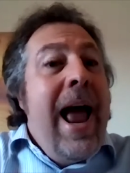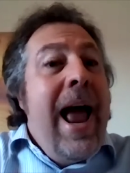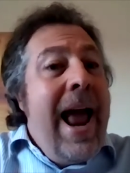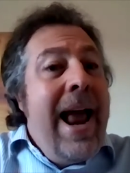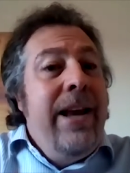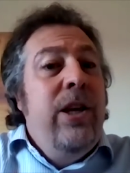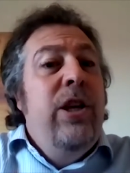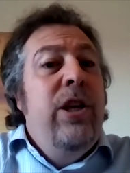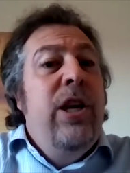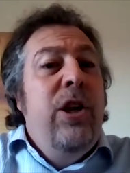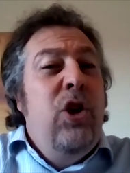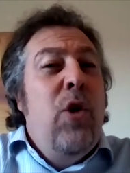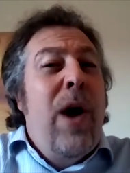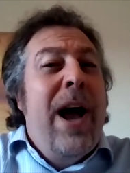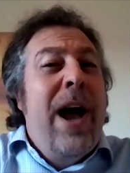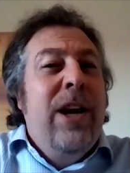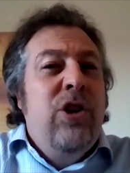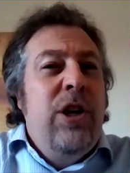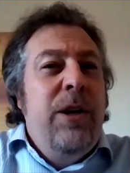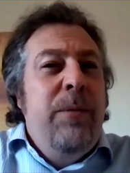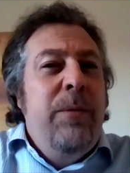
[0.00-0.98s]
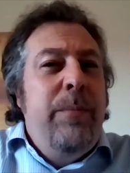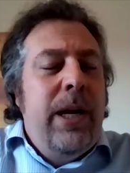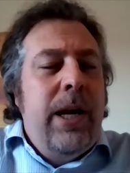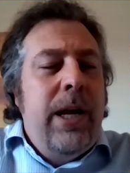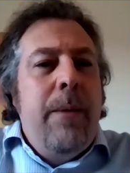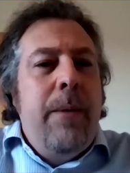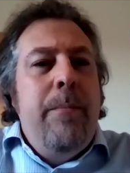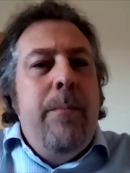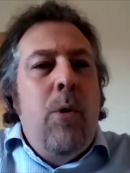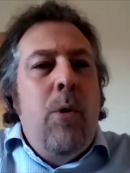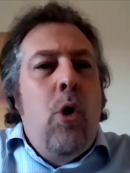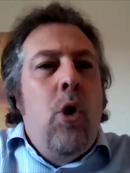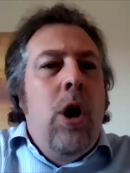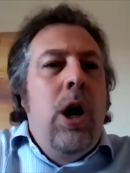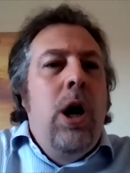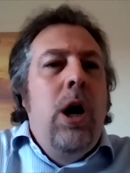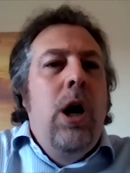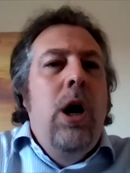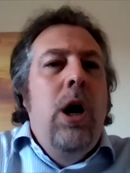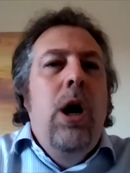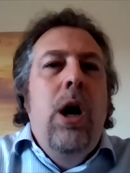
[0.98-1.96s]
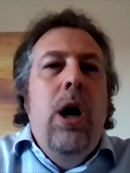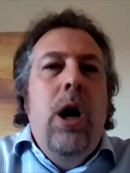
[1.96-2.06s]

And you actually become more